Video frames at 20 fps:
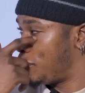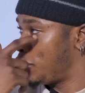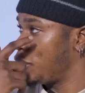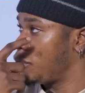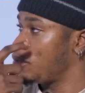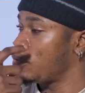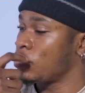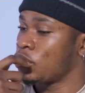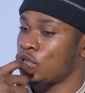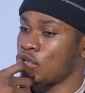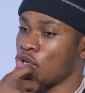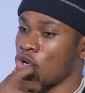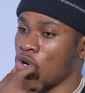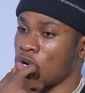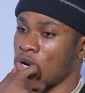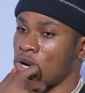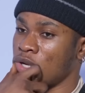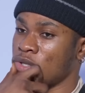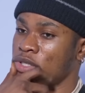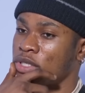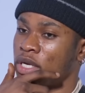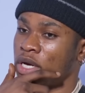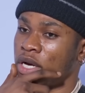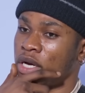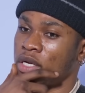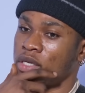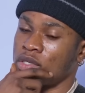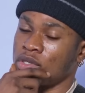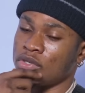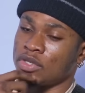People strong
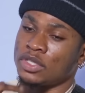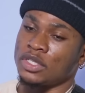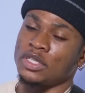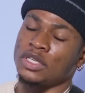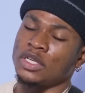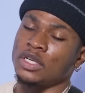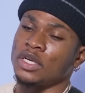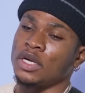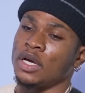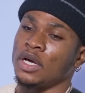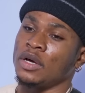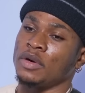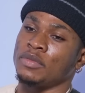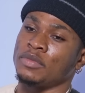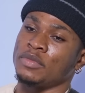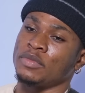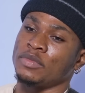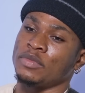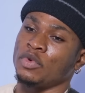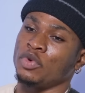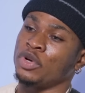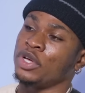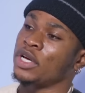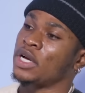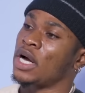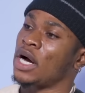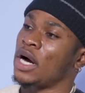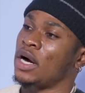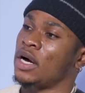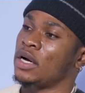outside. You see,
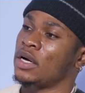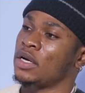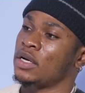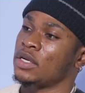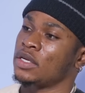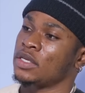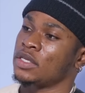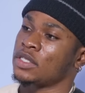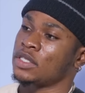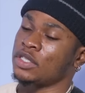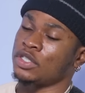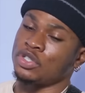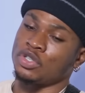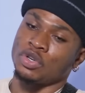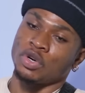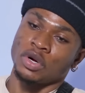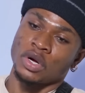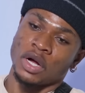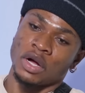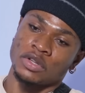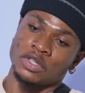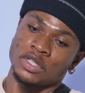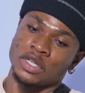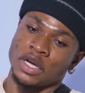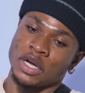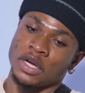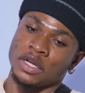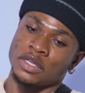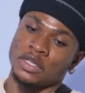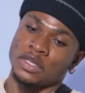Winika, she's strong
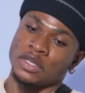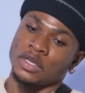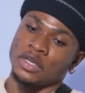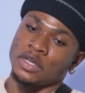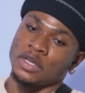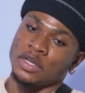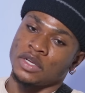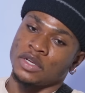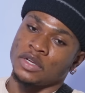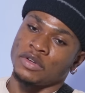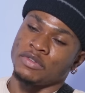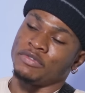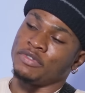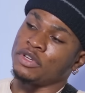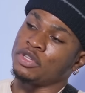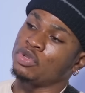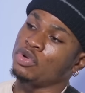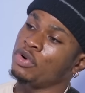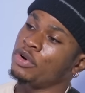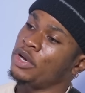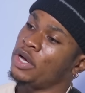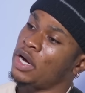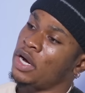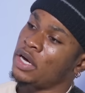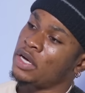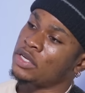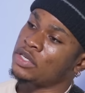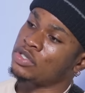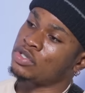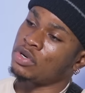outside. Victoria,
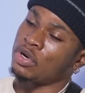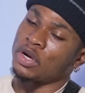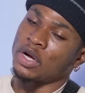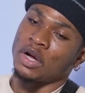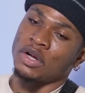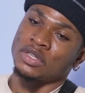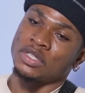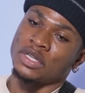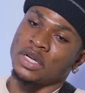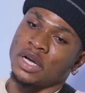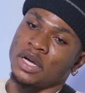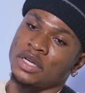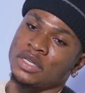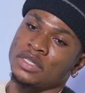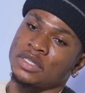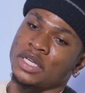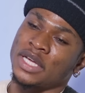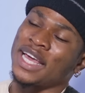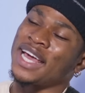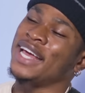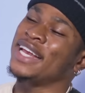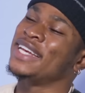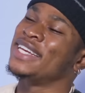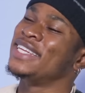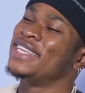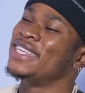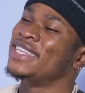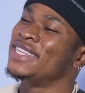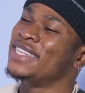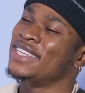strong outside.
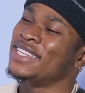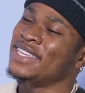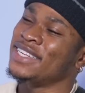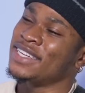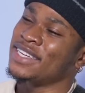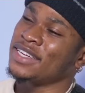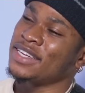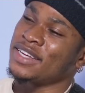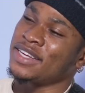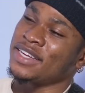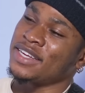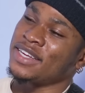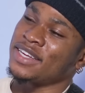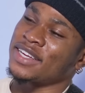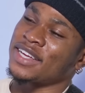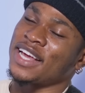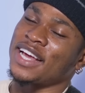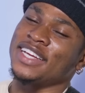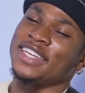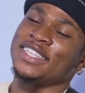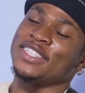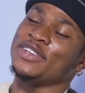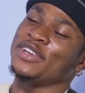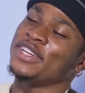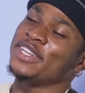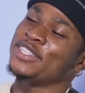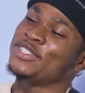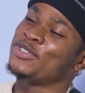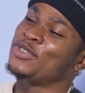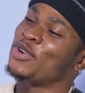Kelly is
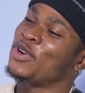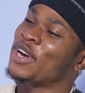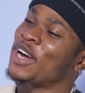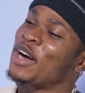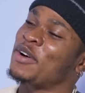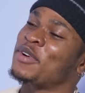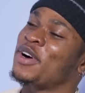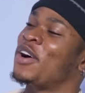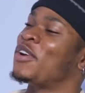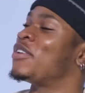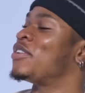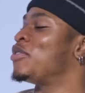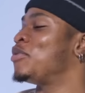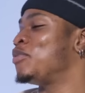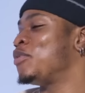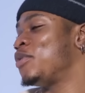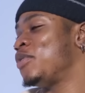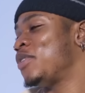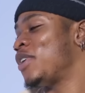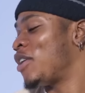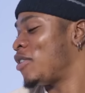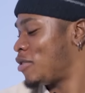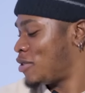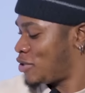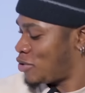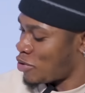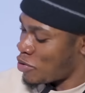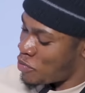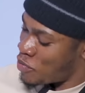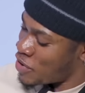really strong. I was
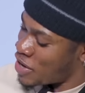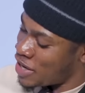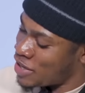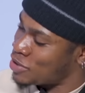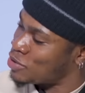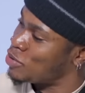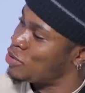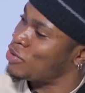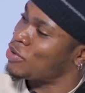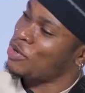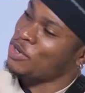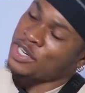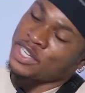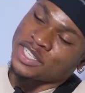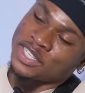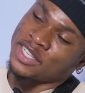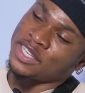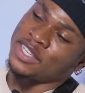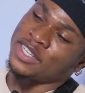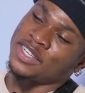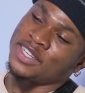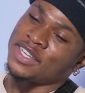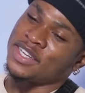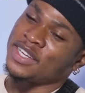surprised, though, honestly.